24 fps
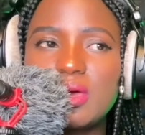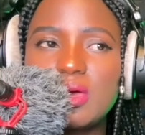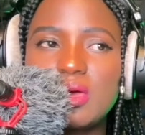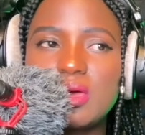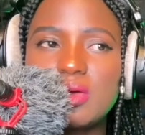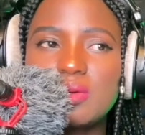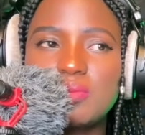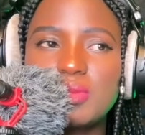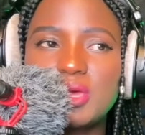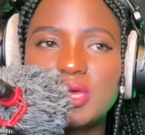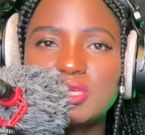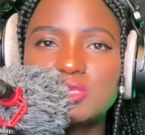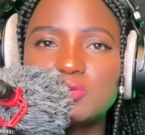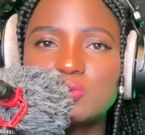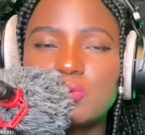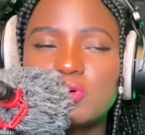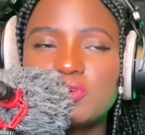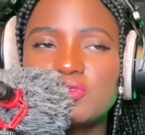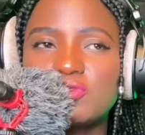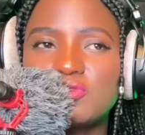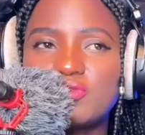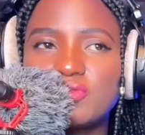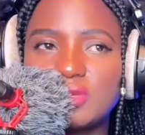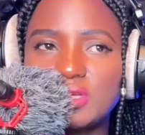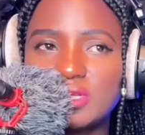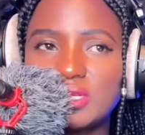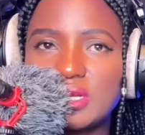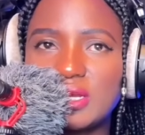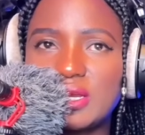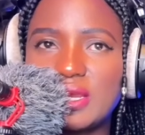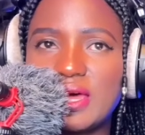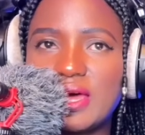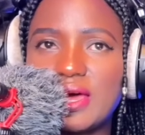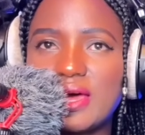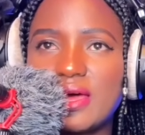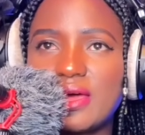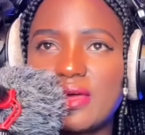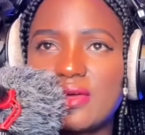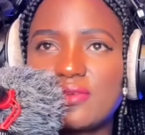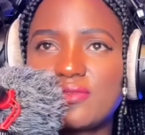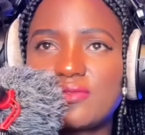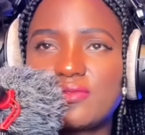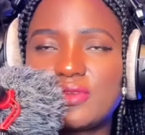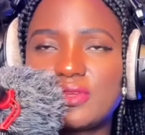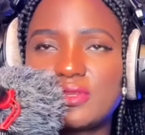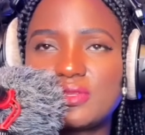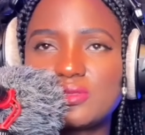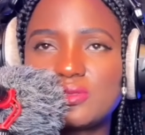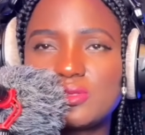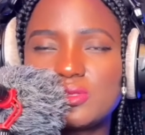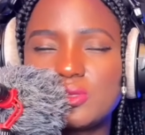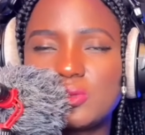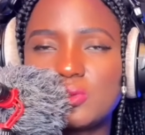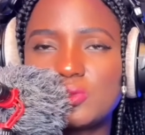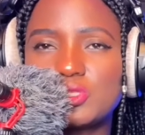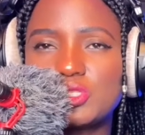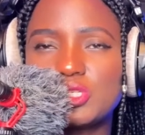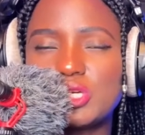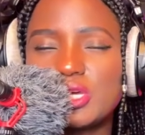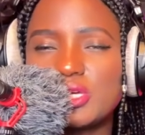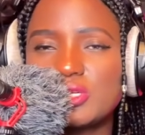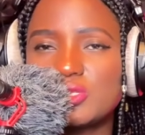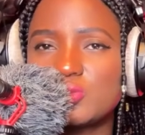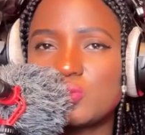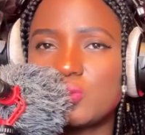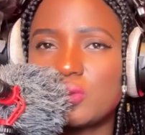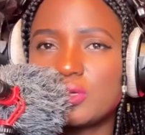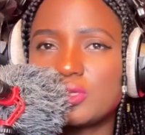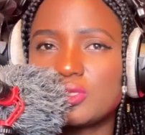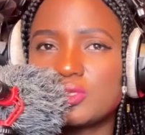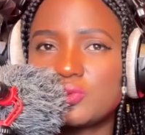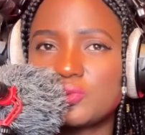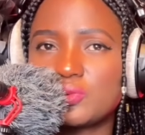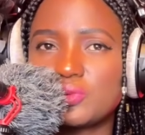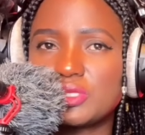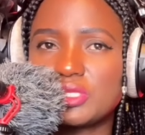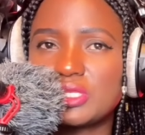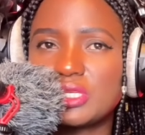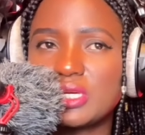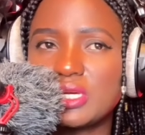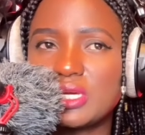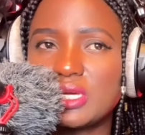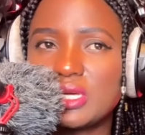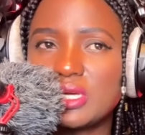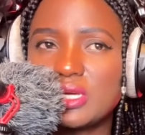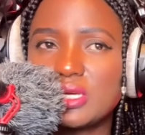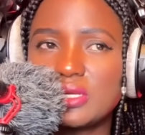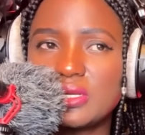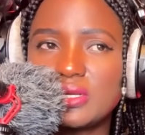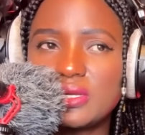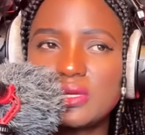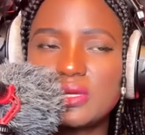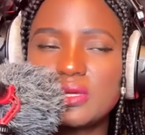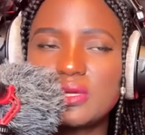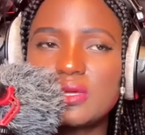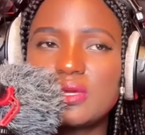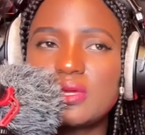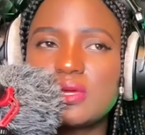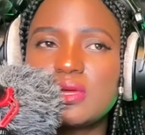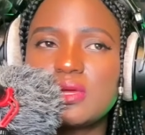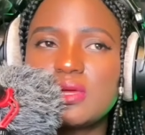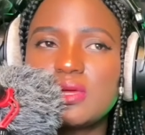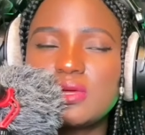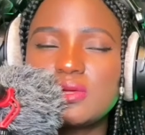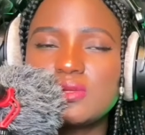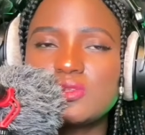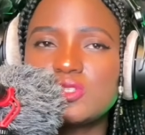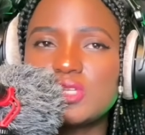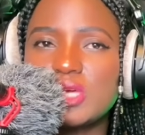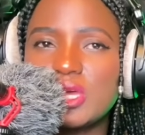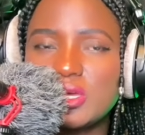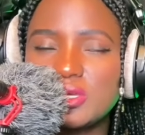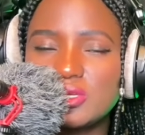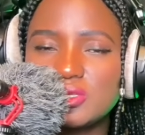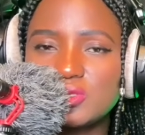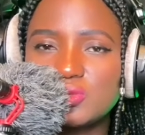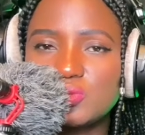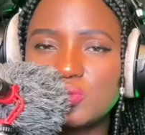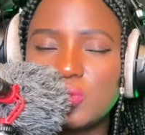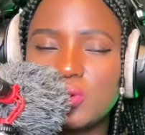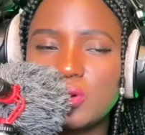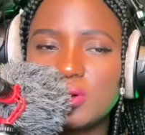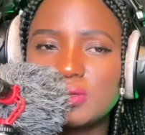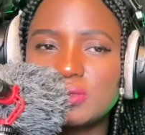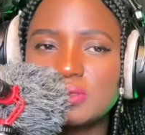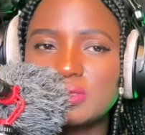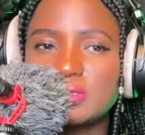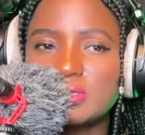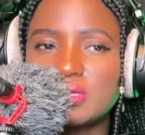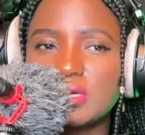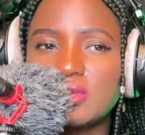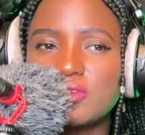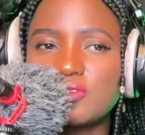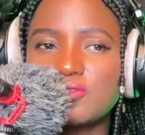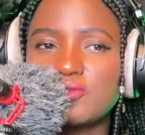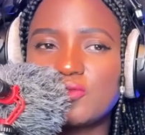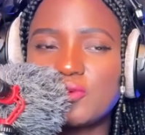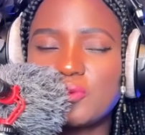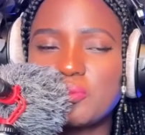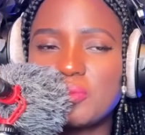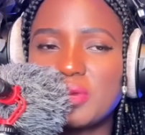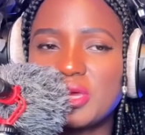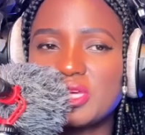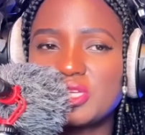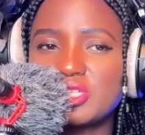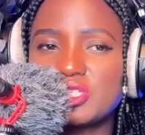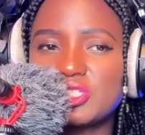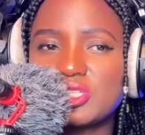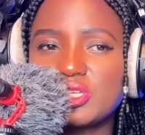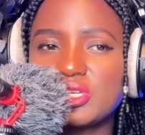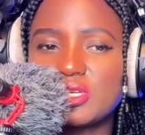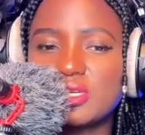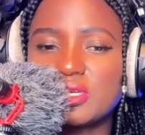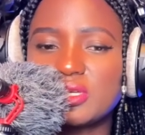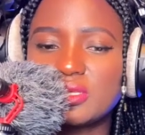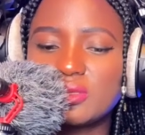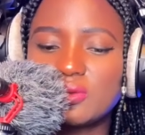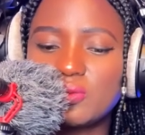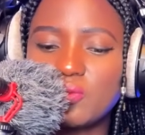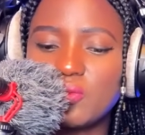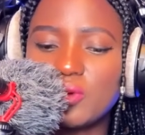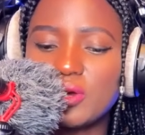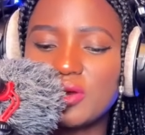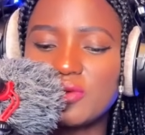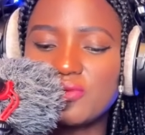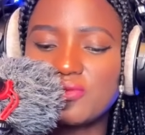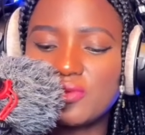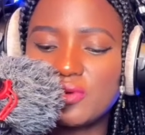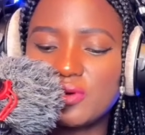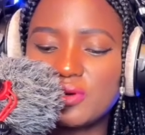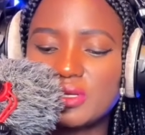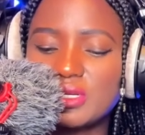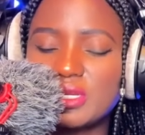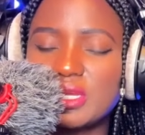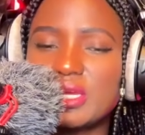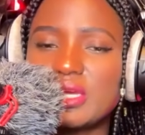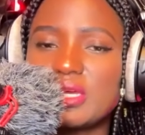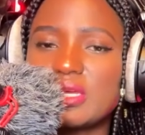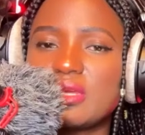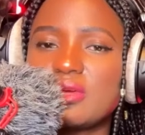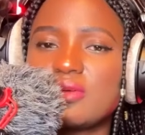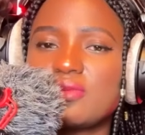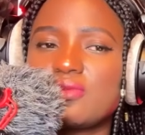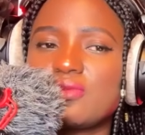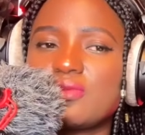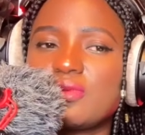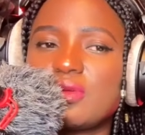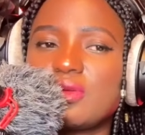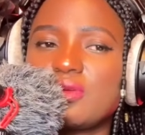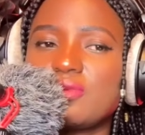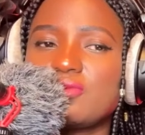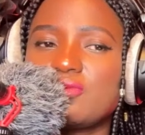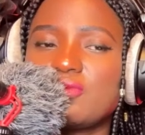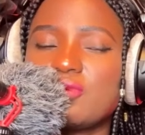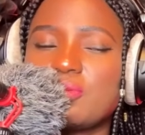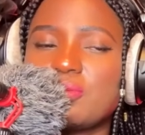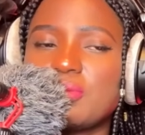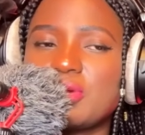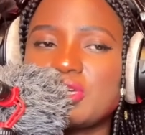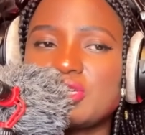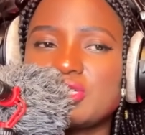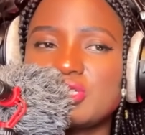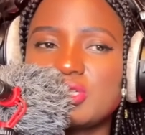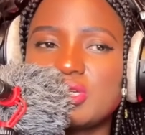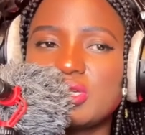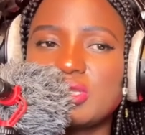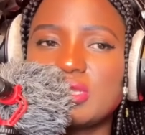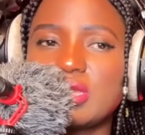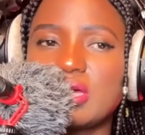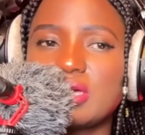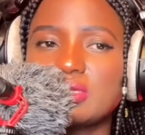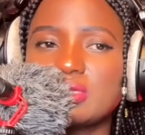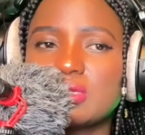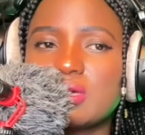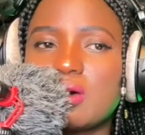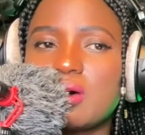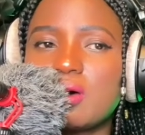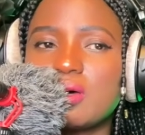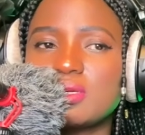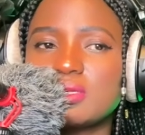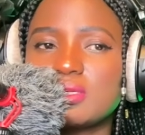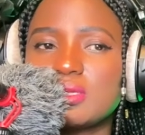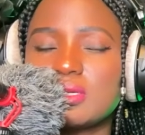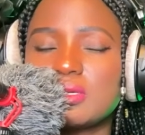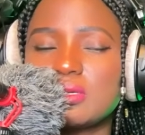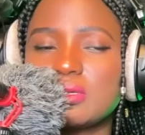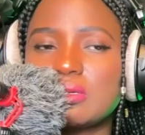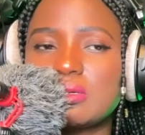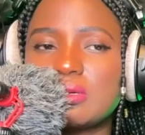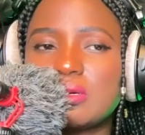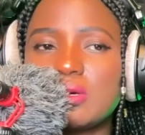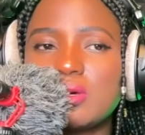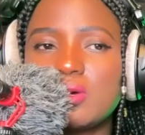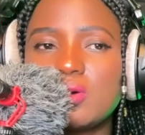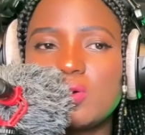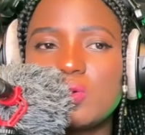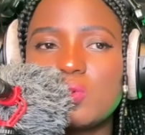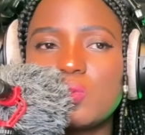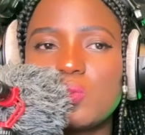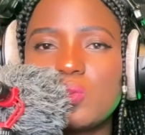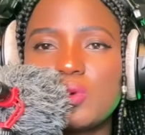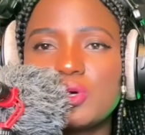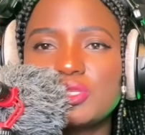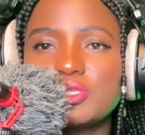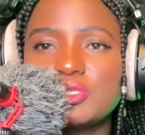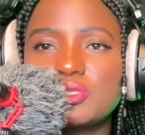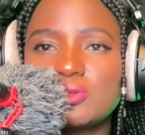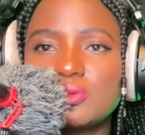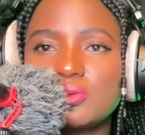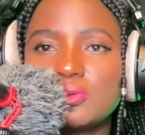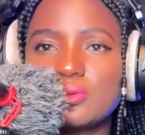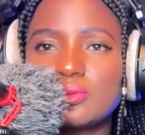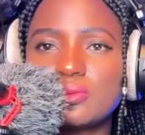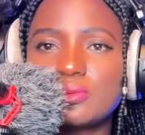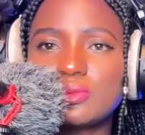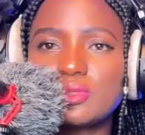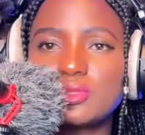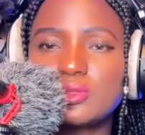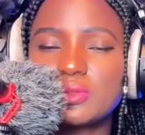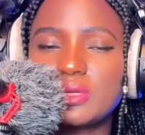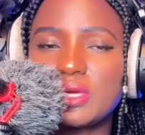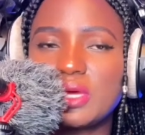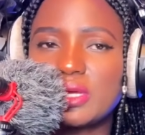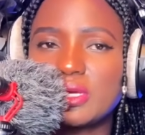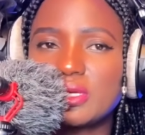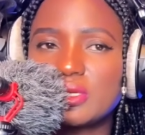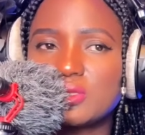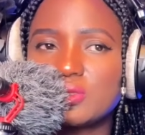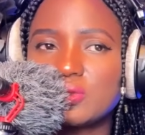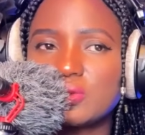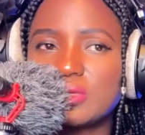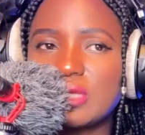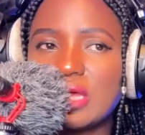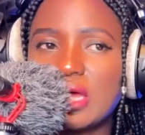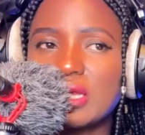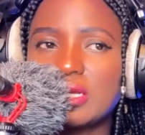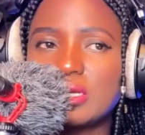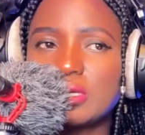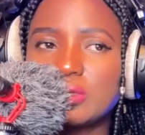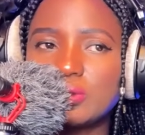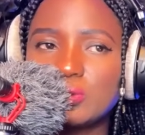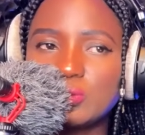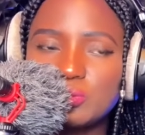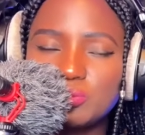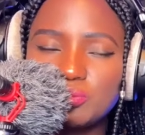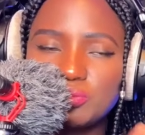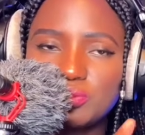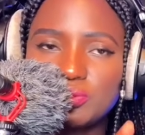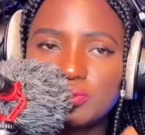makes one feel alive, and change one's routine, change one's information, whatever negative information that's causing one to get into that loop